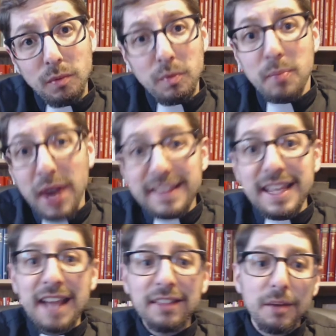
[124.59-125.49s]
When we break
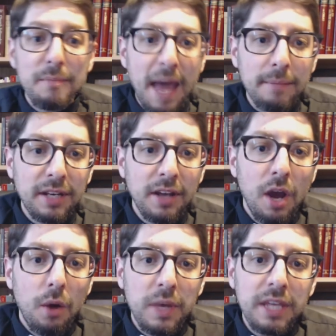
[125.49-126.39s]
the Eighth Commandment,
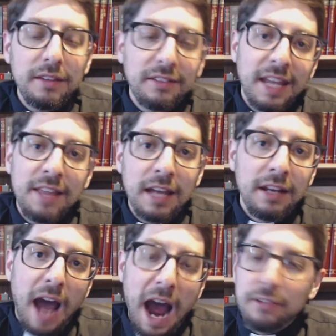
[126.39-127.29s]
we say
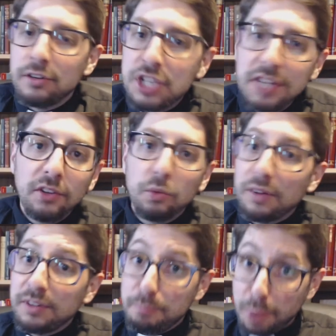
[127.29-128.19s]
that either Jesus
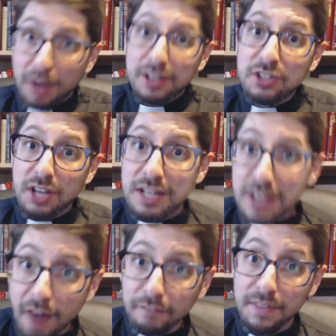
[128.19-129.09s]
wasn't punished
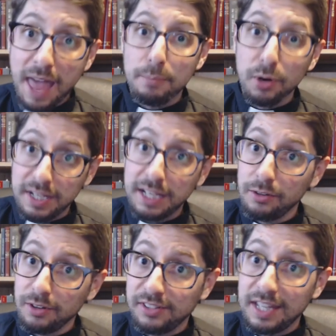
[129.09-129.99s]
enough for that
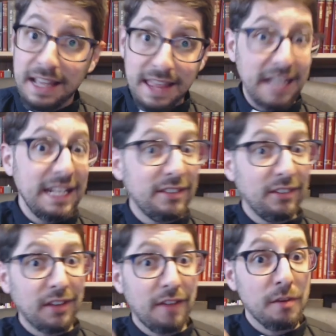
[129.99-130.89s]
particular sin and they need
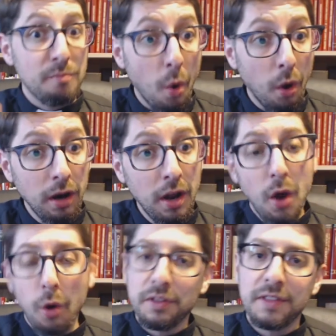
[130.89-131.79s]
to suffer more,
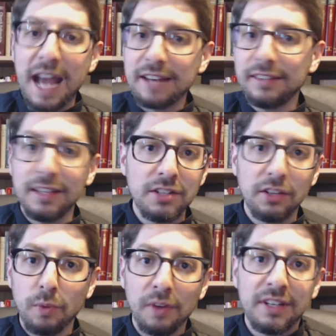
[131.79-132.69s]
or that that sin
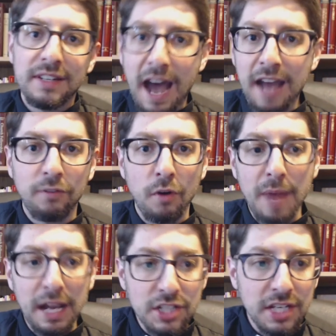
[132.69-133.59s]
just wasn't died
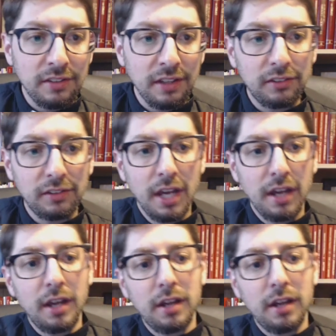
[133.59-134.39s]
for by Jesus.